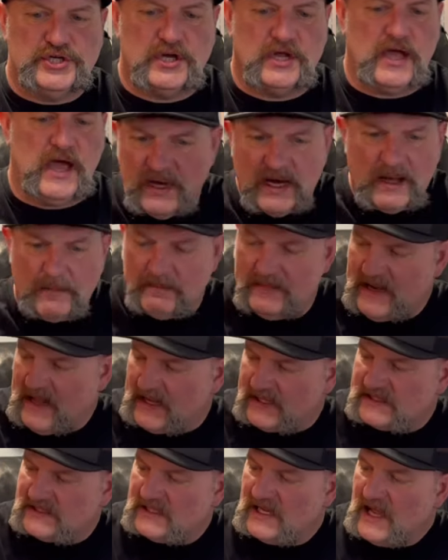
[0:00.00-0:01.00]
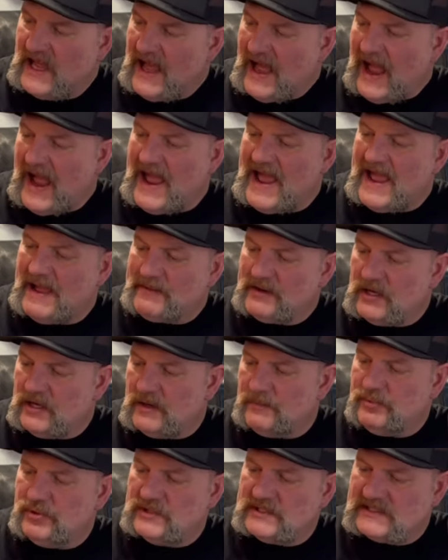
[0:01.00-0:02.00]
And up next, I am going
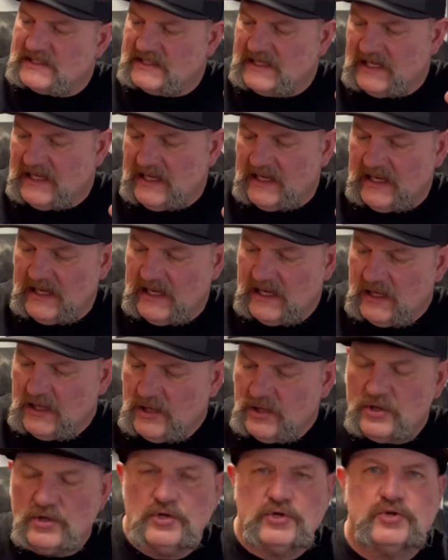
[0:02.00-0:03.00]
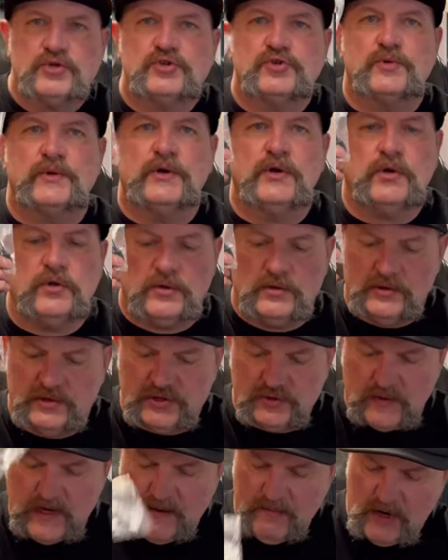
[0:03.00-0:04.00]
to put the Trill
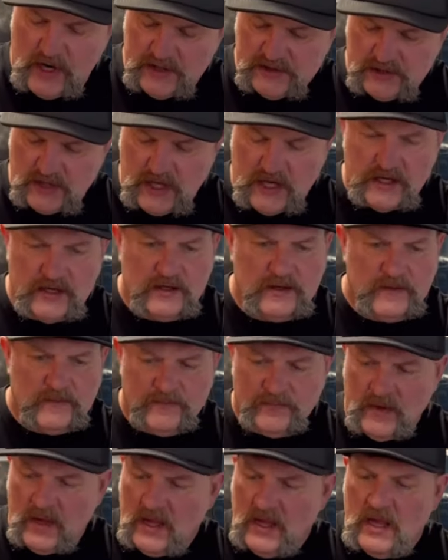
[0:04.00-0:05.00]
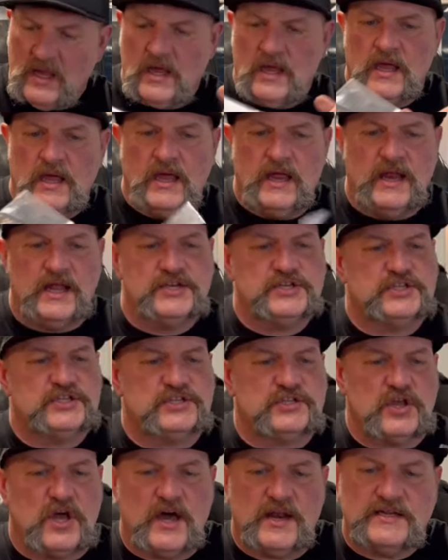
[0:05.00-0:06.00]
sway bars on. And I
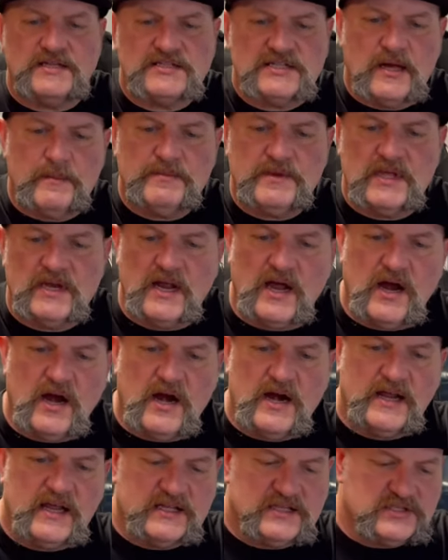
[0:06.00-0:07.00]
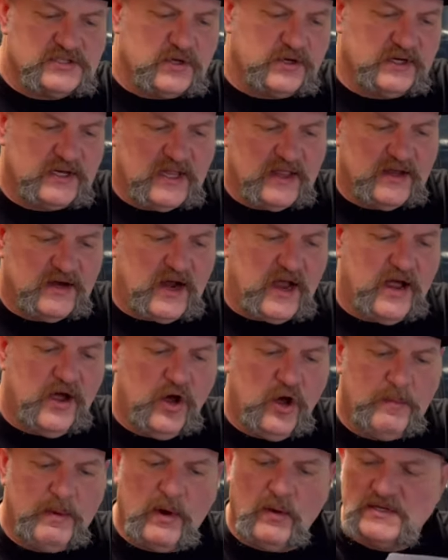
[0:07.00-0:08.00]
just thought of something. I already got this all together. I
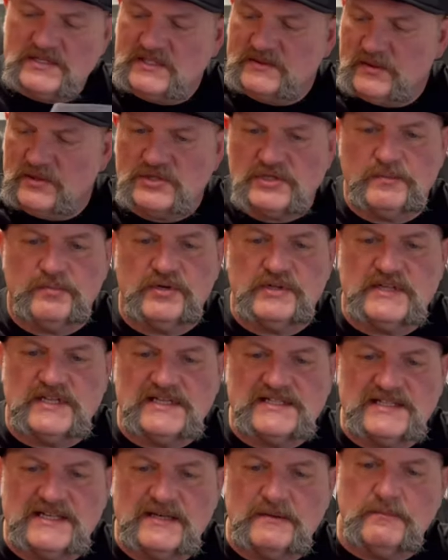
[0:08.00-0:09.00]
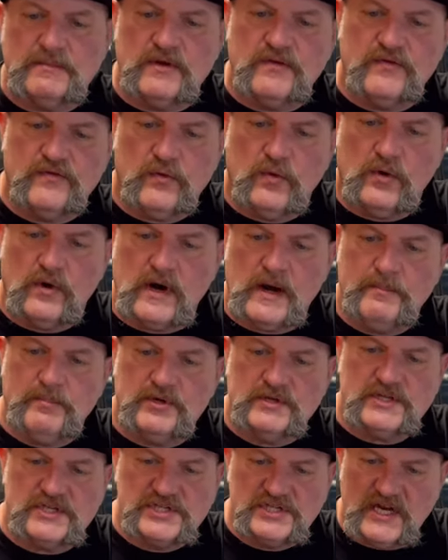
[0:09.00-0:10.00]
hope I wasn't supposed to put these in before I
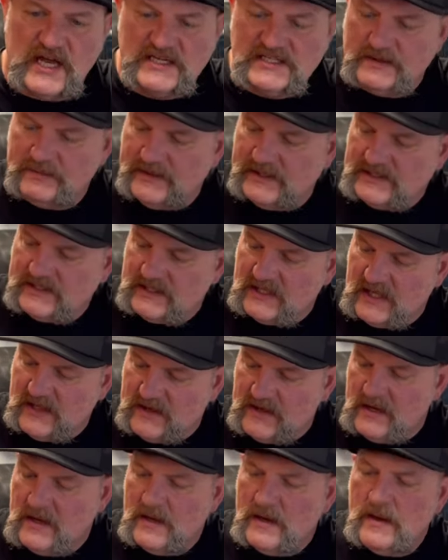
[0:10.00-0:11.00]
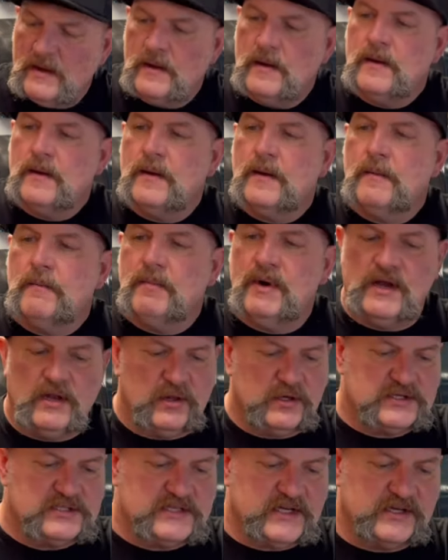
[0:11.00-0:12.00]
put the chassis plates together, but it
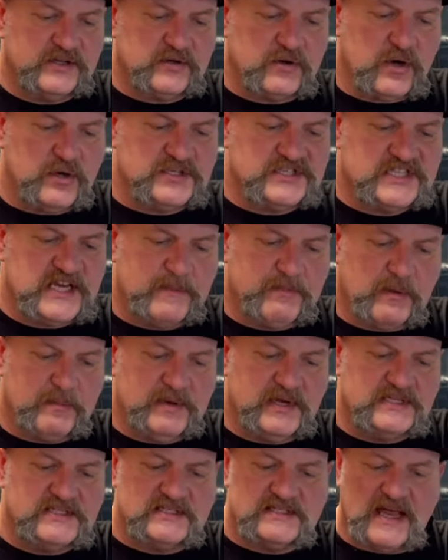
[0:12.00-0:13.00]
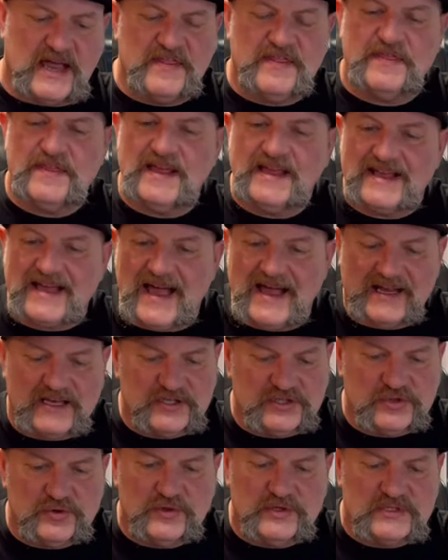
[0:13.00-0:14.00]
looks like they're all separate pieces. I think I
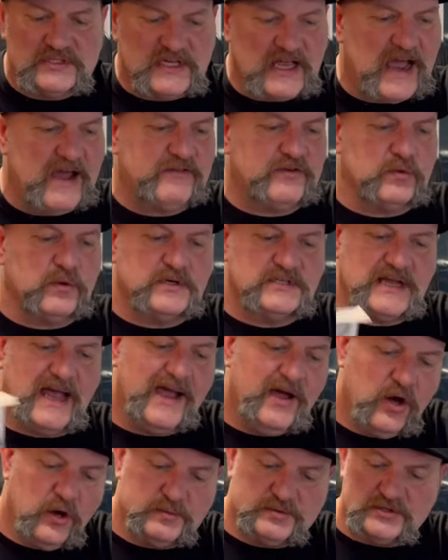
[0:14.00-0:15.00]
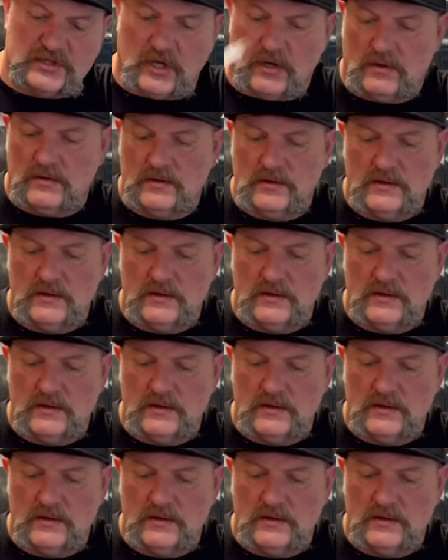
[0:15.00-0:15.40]
can do this afterwards. I hope so.